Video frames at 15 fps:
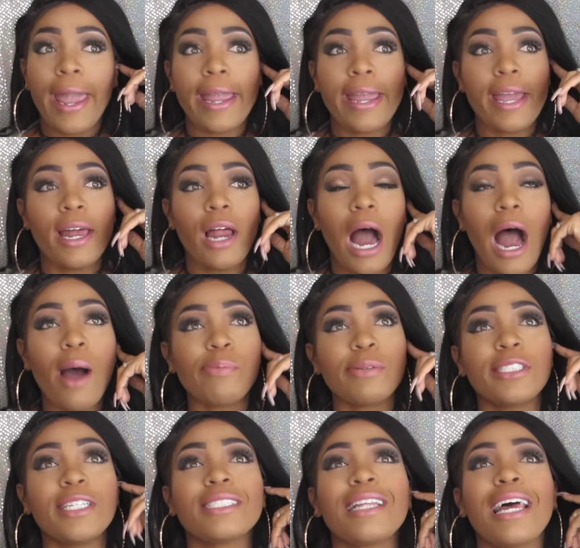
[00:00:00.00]
And I
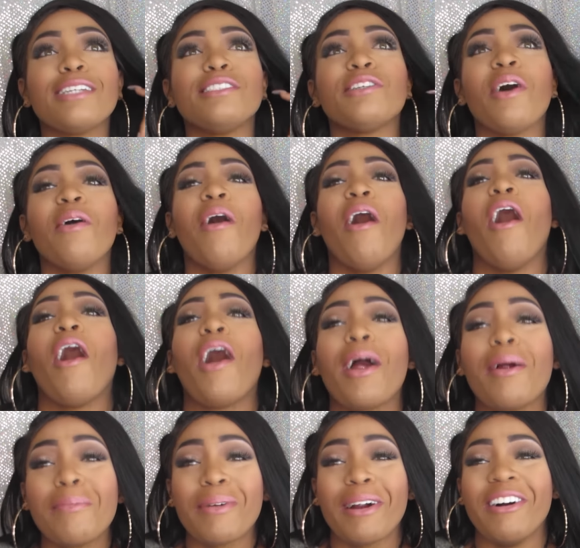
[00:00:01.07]
was just like so
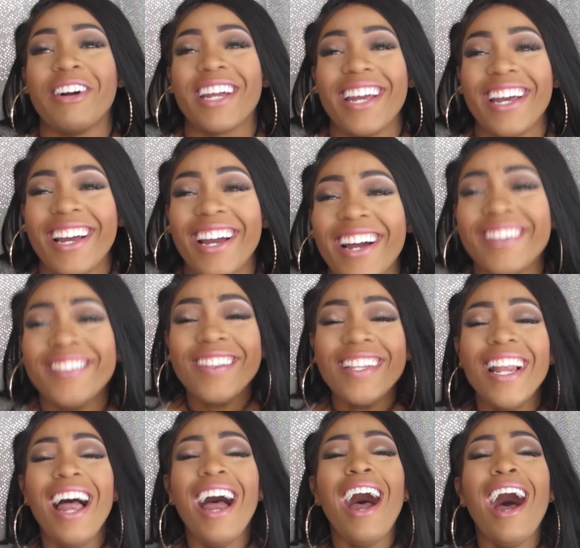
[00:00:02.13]

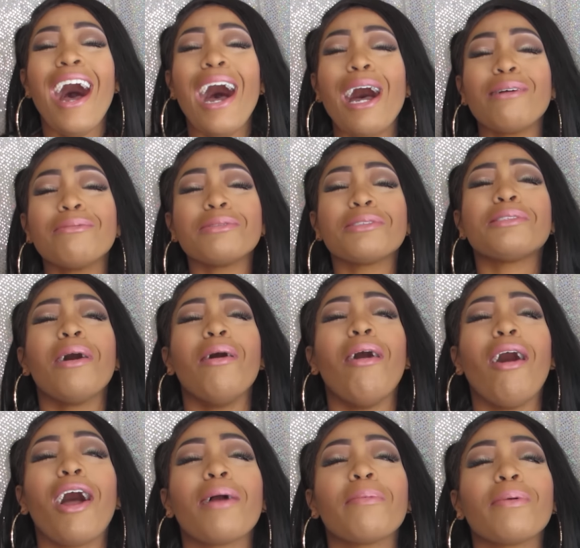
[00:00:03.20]
heartbroken. I was so
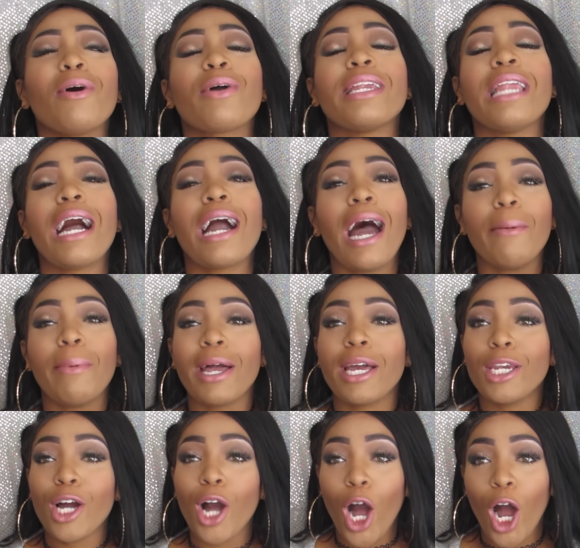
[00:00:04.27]
heartbroken. I got back
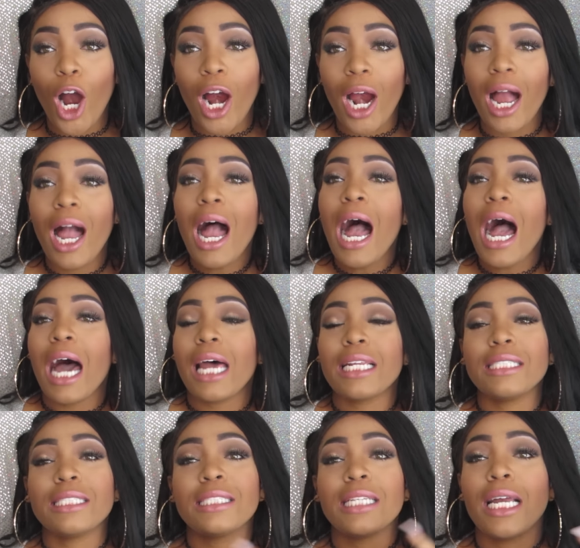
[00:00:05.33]
in the car. I
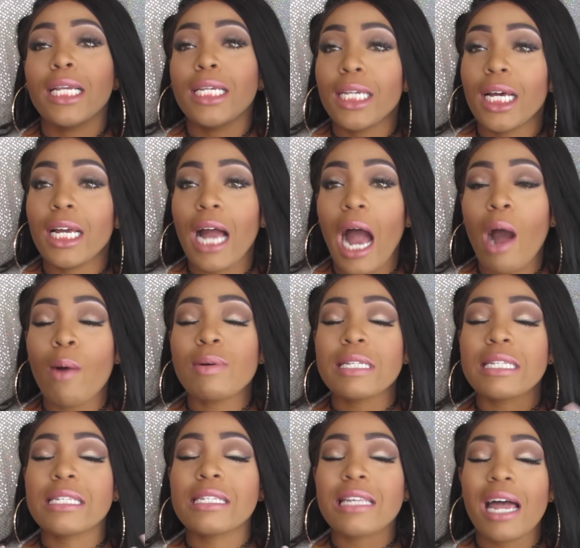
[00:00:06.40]
didn't say nothing. I was
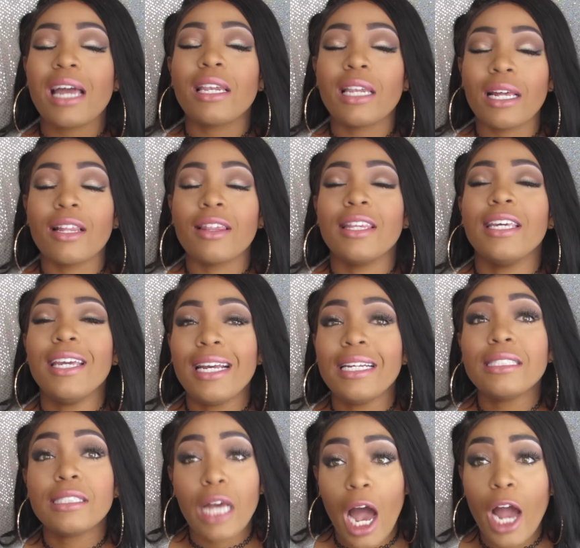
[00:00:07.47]
silent the
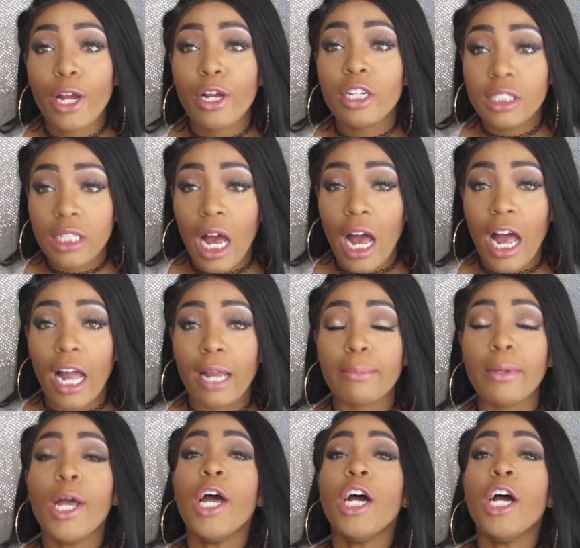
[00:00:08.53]
entire time.